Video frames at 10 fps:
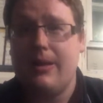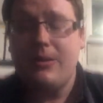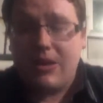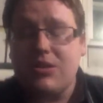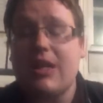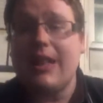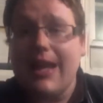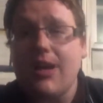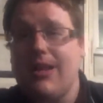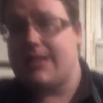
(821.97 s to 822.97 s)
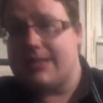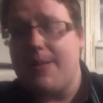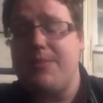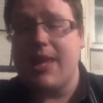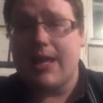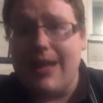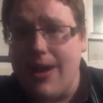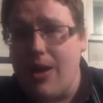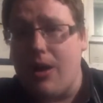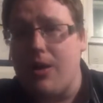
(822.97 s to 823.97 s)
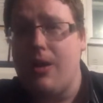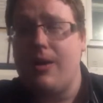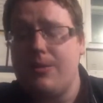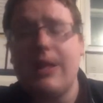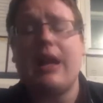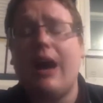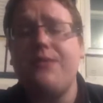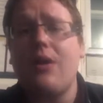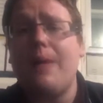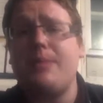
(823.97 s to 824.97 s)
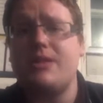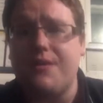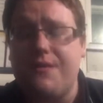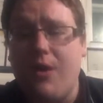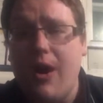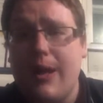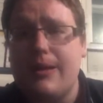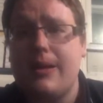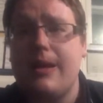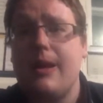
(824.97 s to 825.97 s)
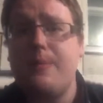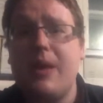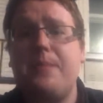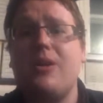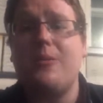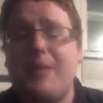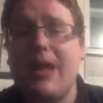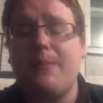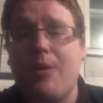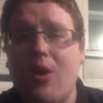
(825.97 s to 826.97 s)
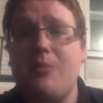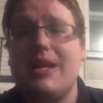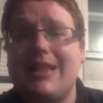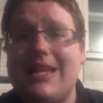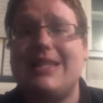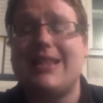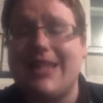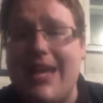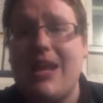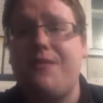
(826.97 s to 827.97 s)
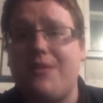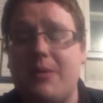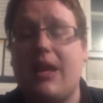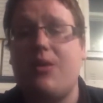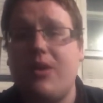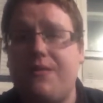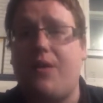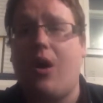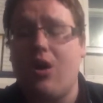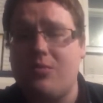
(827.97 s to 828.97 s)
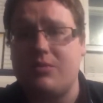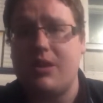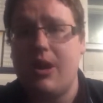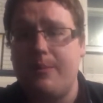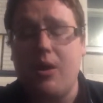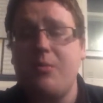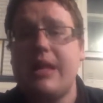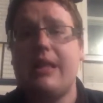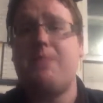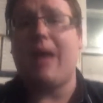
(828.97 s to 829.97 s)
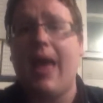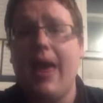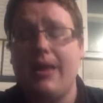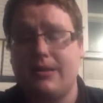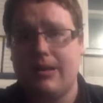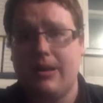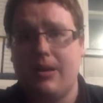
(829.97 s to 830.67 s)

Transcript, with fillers: There's clearly something here. The cover up is afoot. People are being permanently deleted from Kiwi farms, permanently banned,